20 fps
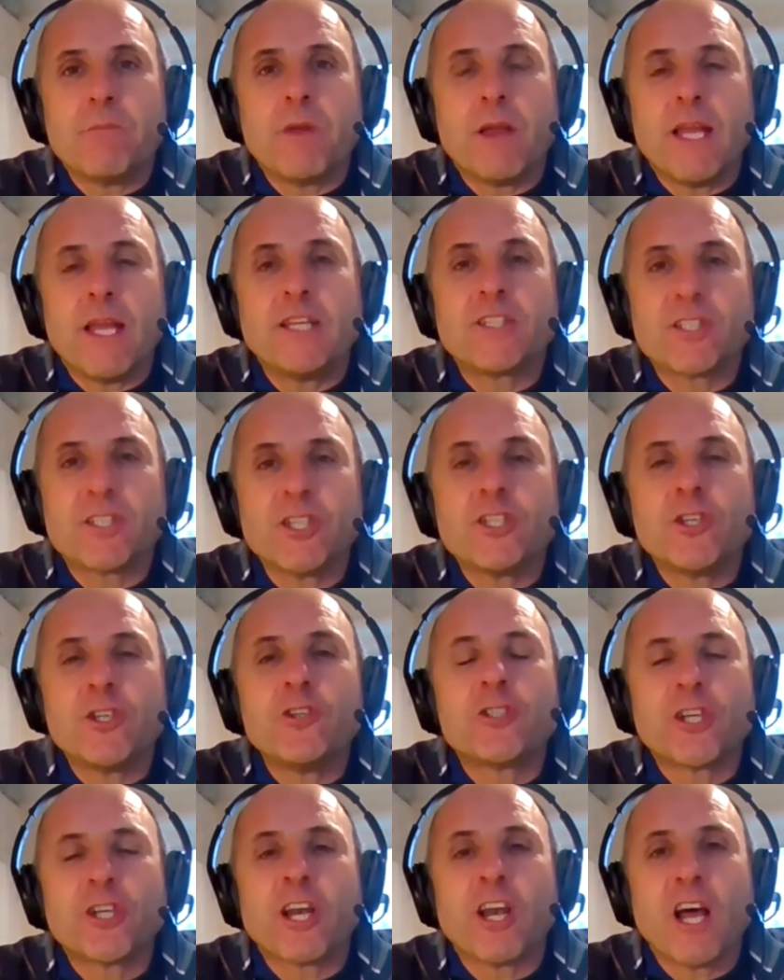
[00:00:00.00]

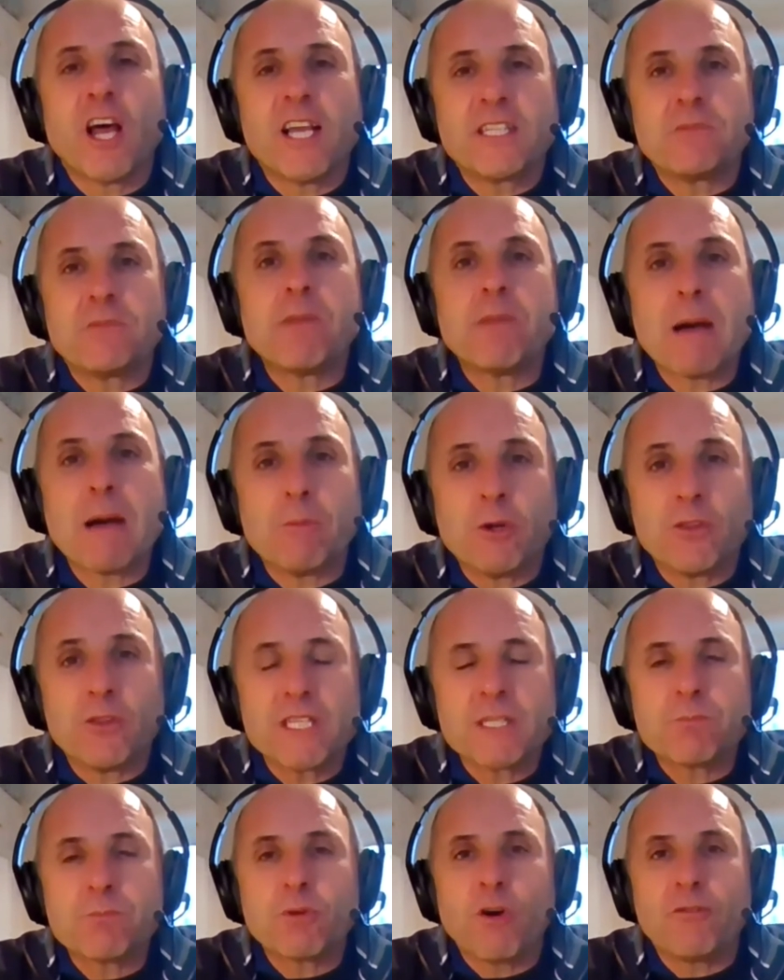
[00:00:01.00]
institutionalized mammon,
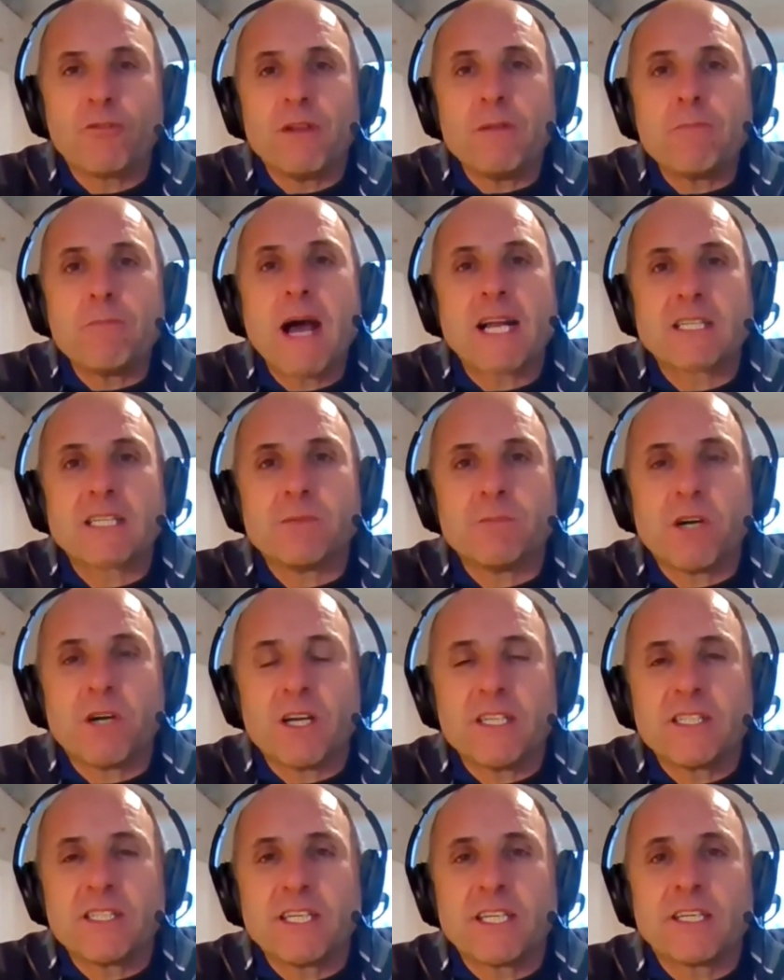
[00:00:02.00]
this profit
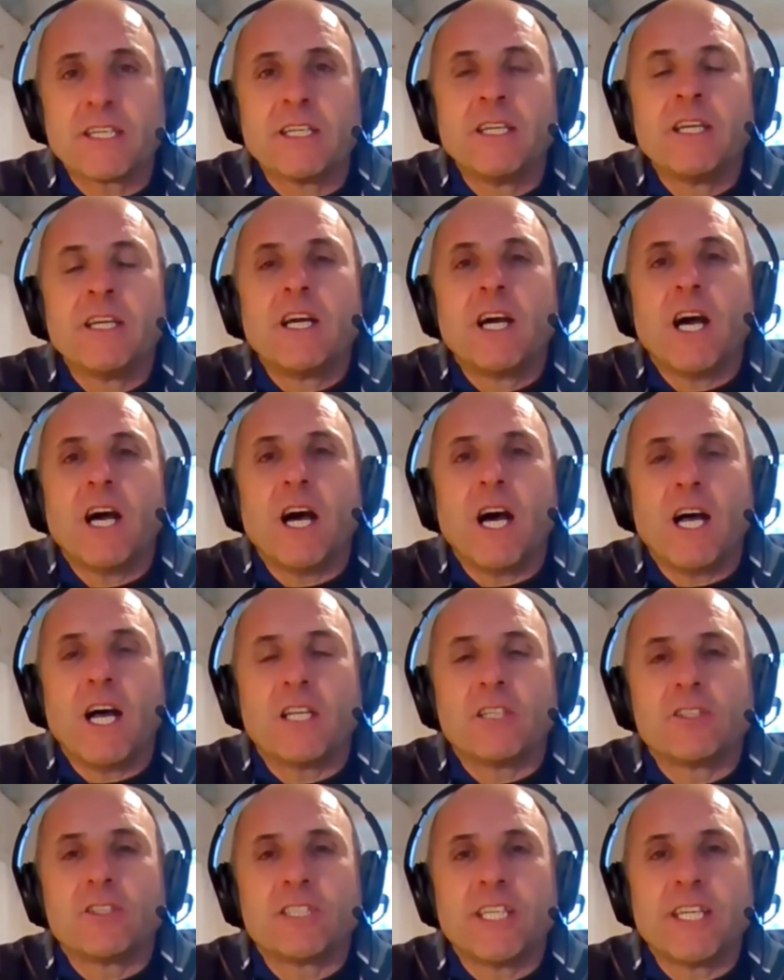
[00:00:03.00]
maximizing,
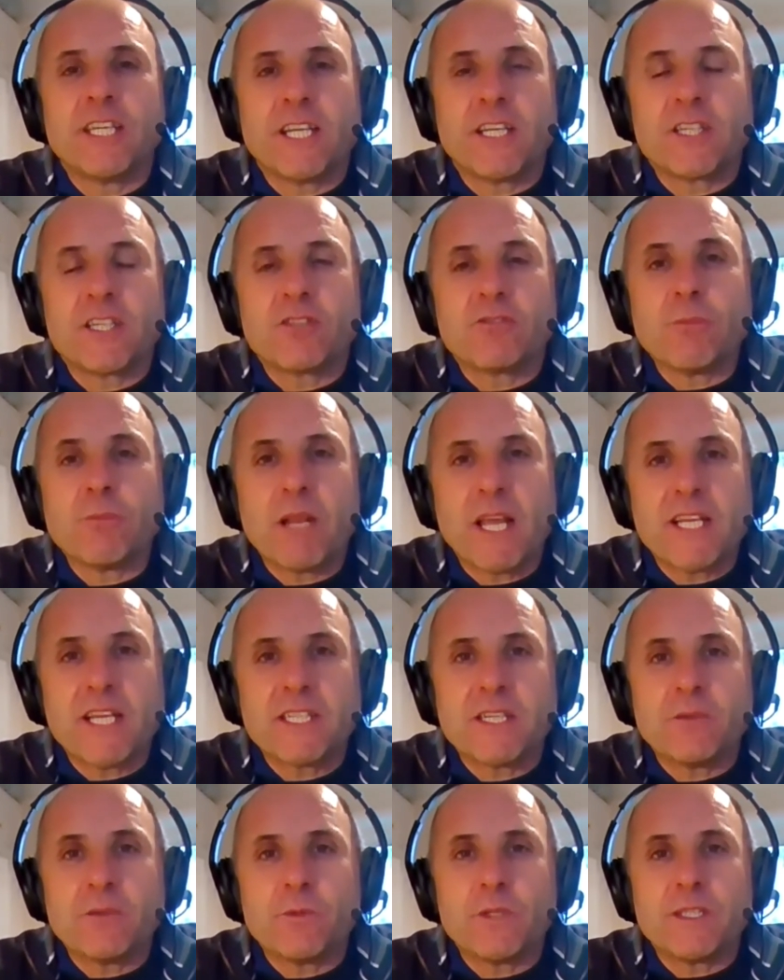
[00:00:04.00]
and seeking to
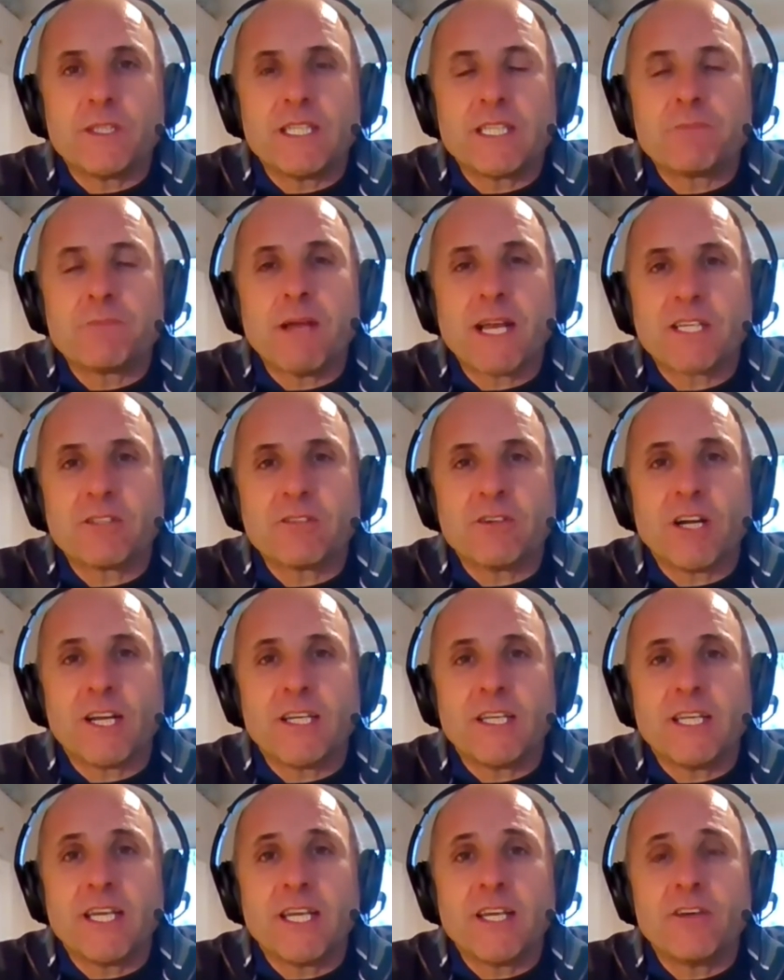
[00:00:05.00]
replace it with this better
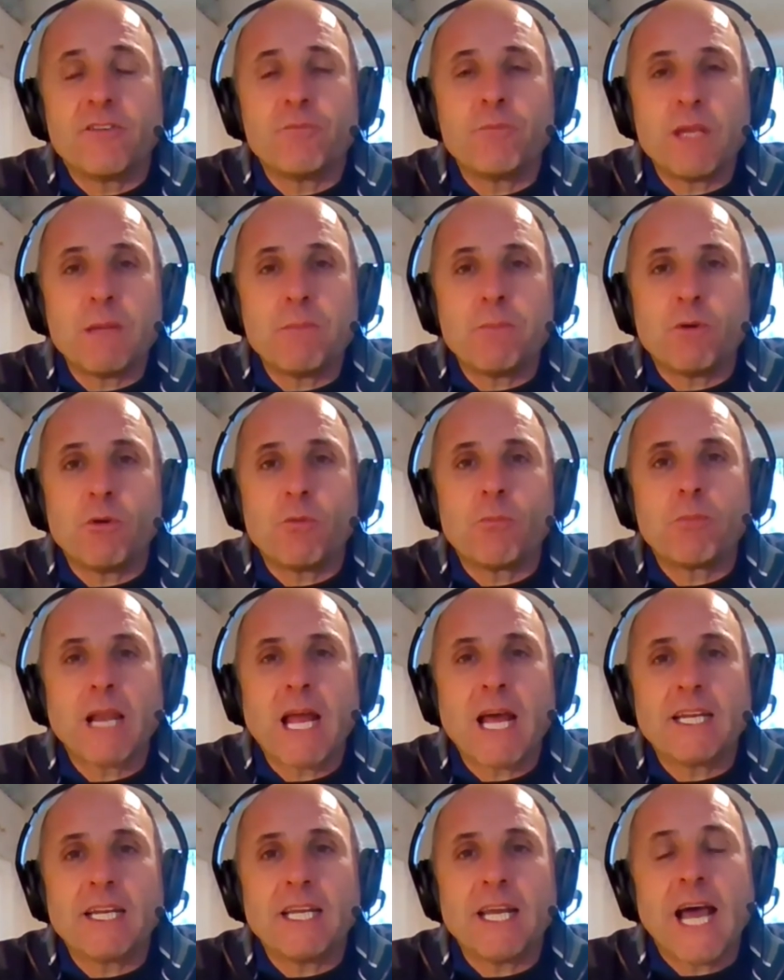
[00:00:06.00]
idea of people,
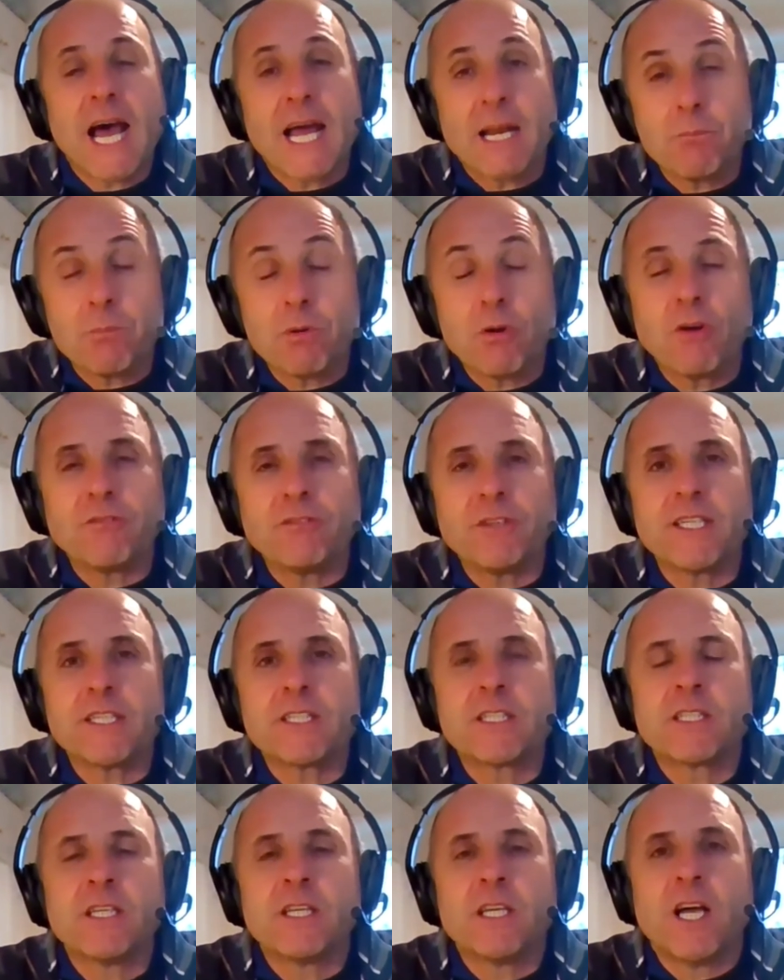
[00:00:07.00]
planet, and
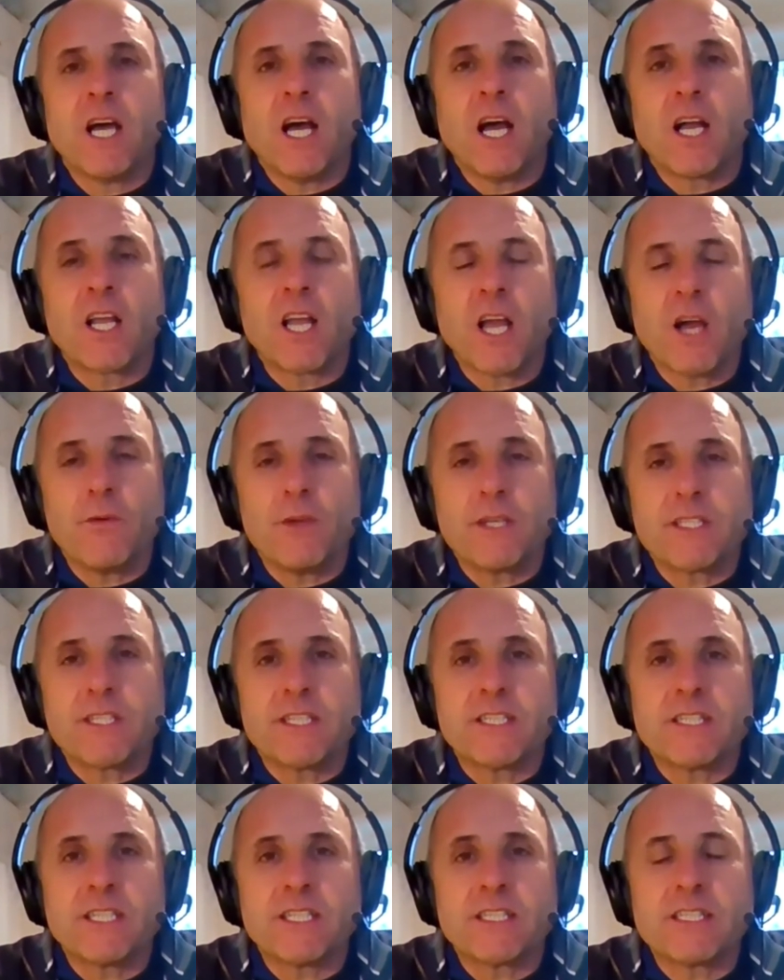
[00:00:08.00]
profit
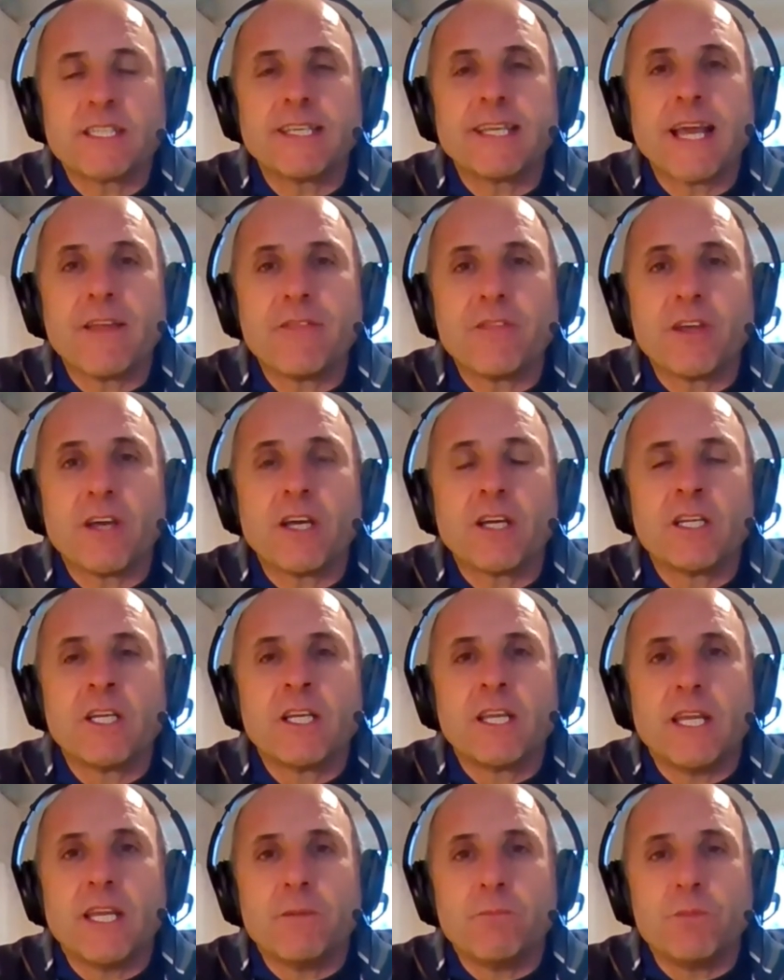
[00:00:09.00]
coexisting together
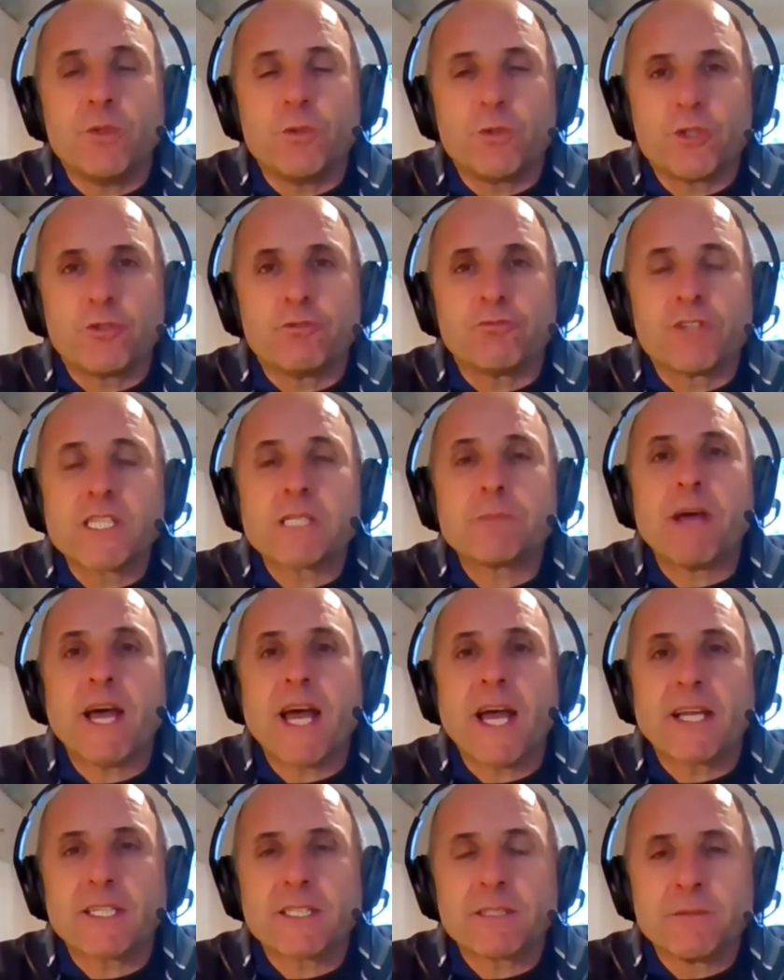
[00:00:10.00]
in mutual
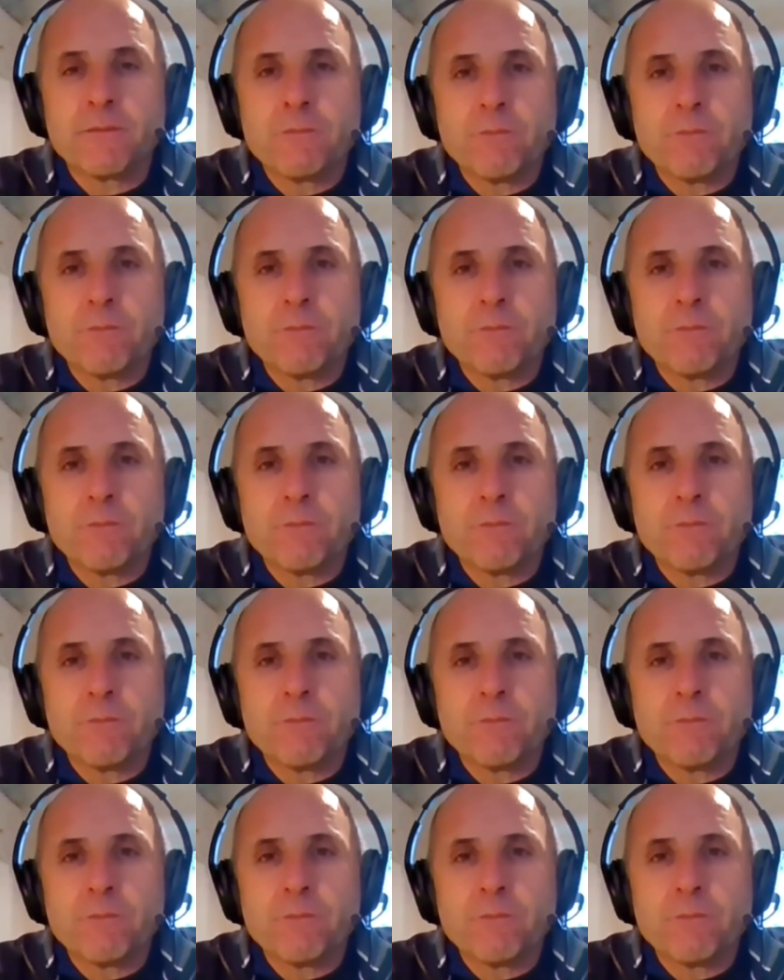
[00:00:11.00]
respect.